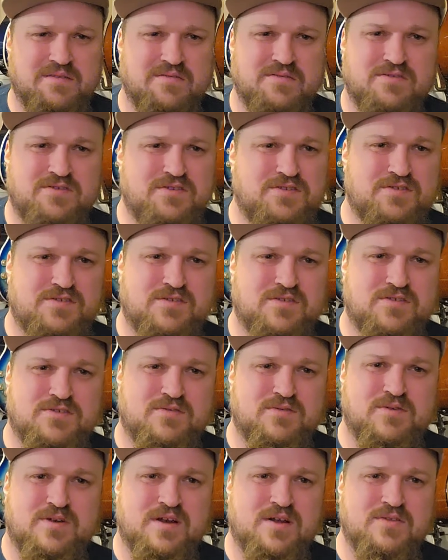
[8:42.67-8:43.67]
just
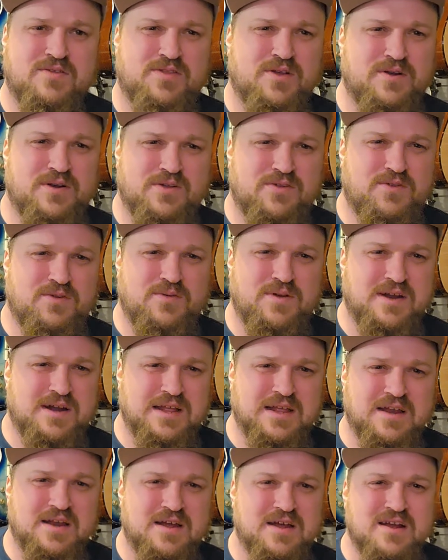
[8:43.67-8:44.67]
around
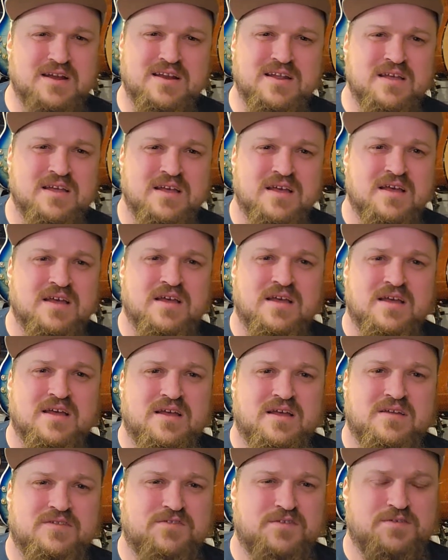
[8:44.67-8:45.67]
$32.99,
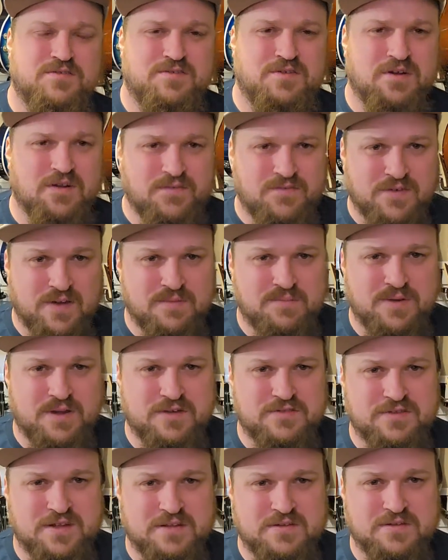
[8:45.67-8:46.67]
so it was 35
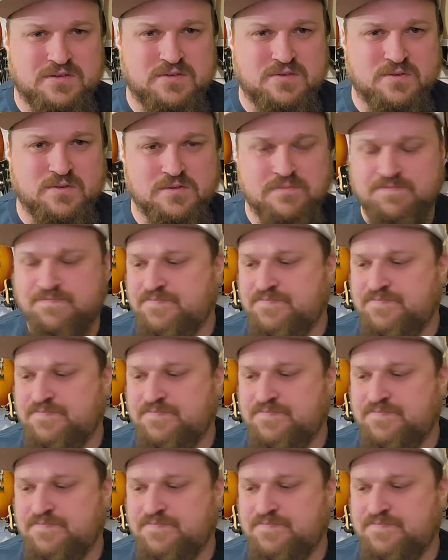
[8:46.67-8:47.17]
bucks out the door.